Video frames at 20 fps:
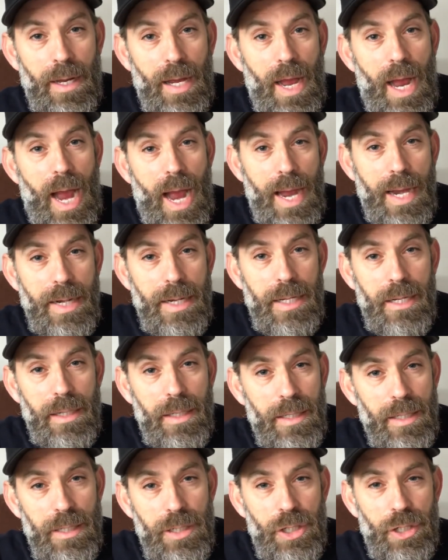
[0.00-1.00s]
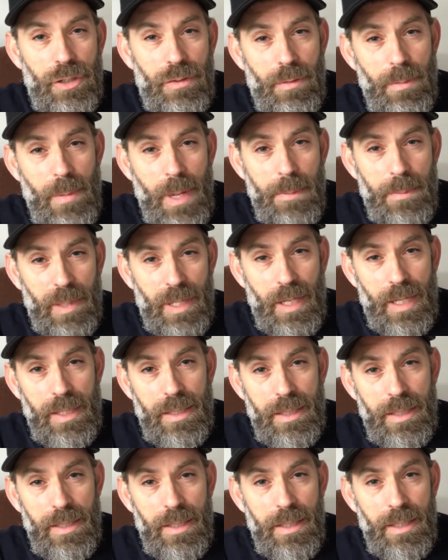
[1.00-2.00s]
and just remember
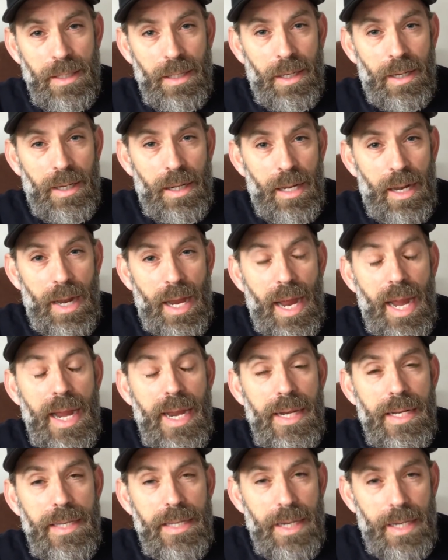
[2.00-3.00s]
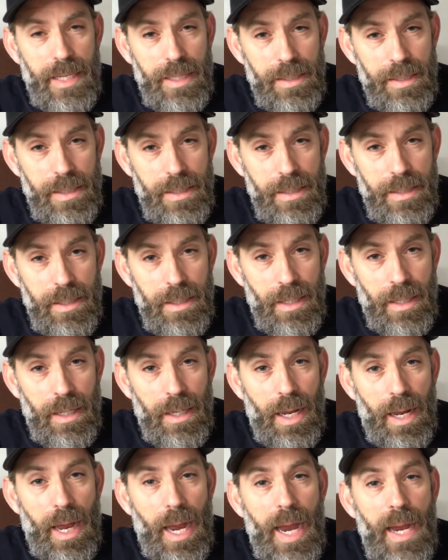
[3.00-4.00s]
this: it does
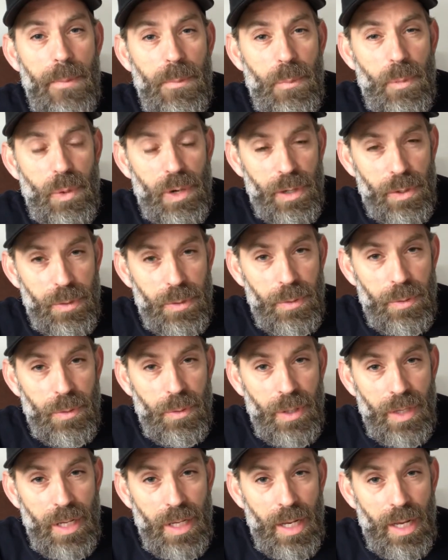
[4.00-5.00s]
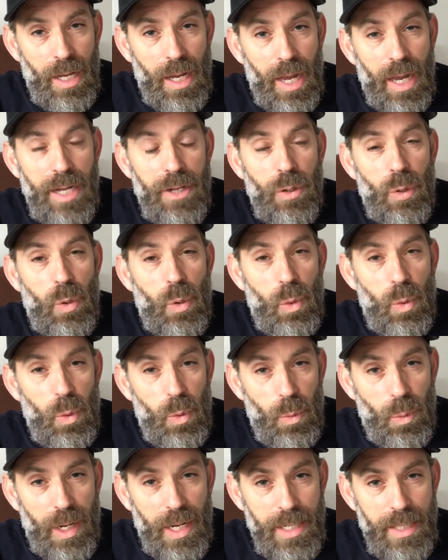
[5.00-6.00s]
and will and
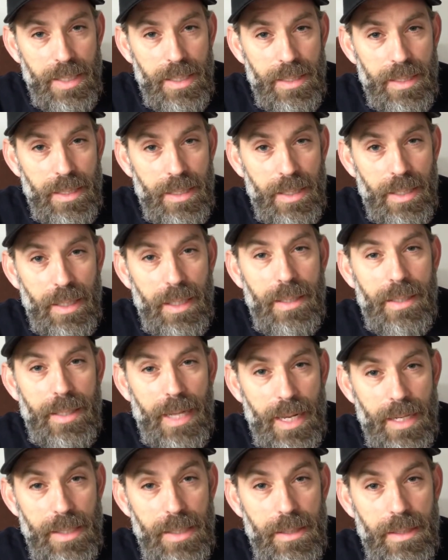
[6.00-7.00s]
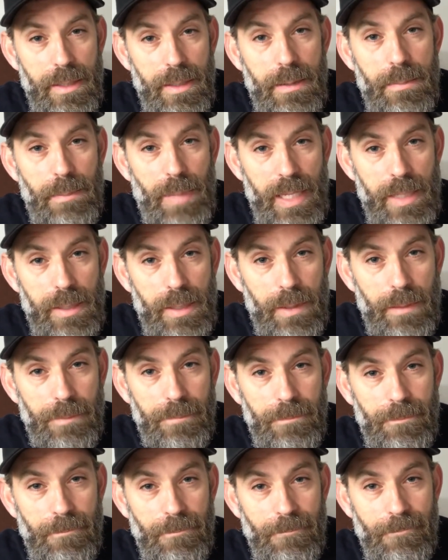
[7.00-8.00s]
always gets better.
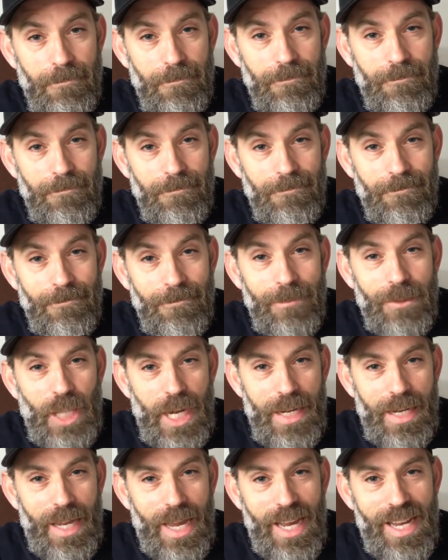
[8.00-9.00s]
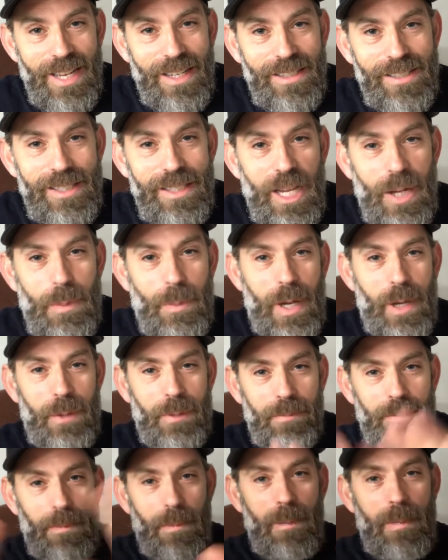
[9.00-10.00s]
Take care, stay well,
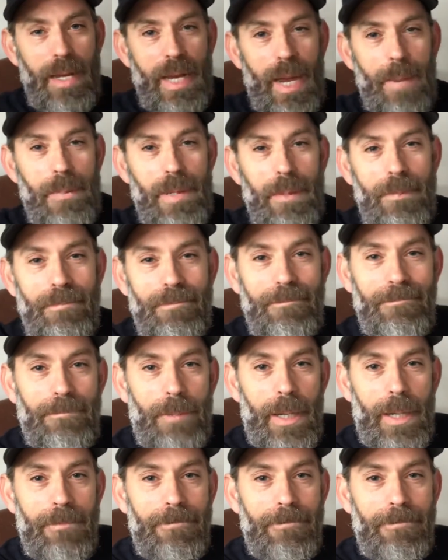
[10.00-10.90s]
be happy. Bye.